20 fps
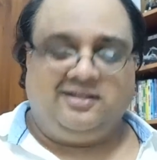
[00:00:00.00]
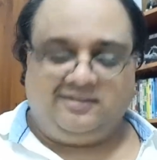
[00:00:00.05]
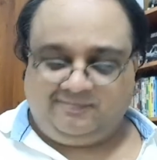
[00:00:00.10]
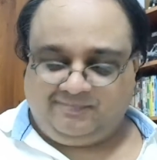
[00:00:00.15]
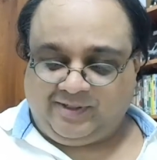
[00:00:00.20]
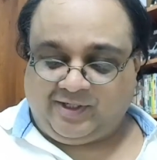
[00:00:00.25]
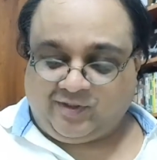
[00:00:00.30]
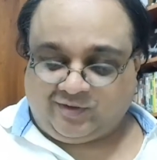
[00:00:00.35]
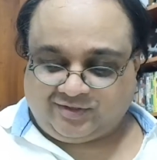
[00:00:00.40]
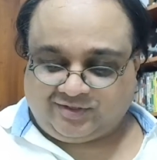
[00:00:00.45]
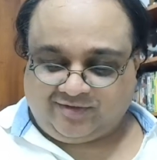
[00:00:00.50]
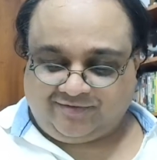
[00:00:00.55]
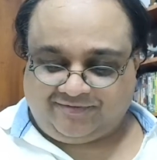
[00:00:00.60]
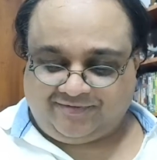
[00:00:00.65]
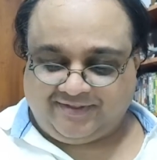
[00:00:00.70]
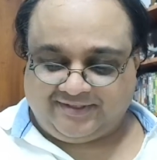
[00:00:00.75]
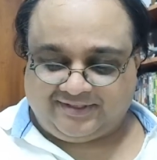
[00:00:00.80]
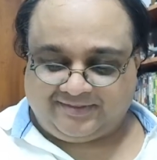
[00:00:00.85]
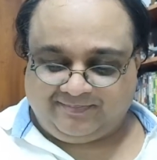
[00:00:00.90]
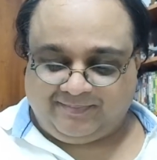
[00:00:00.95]
because of
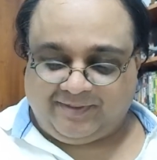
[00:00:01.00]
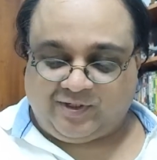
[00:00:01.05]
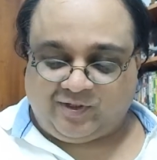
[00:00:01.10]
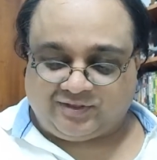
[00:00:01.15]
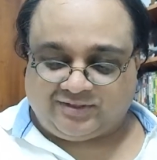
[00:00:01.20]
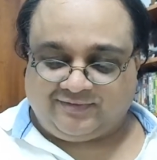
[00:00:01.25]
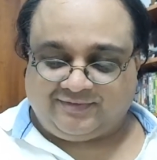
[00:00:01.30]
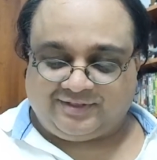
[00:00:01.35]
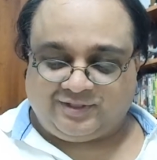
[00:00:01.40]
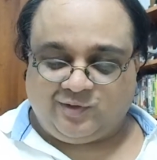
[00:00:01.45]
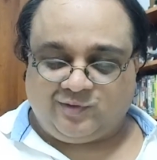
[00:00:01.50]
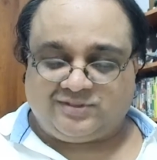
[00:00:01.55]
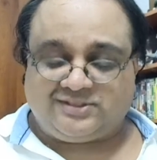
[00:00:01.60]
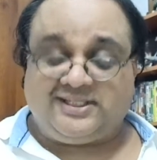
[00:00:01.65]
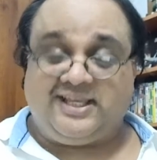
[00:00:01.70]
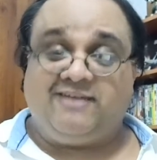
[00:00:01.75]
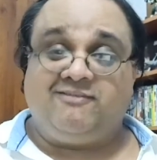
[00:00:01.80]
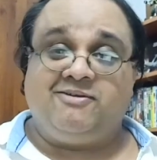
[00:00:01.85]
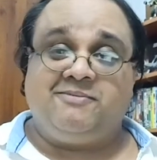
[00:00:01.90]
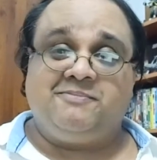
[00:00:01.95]
his looks
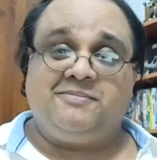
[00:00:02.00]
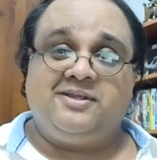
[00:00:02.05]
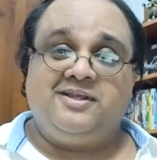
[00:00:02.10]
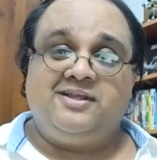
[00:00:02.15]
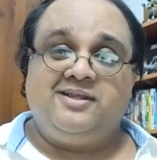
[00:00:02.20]
gave him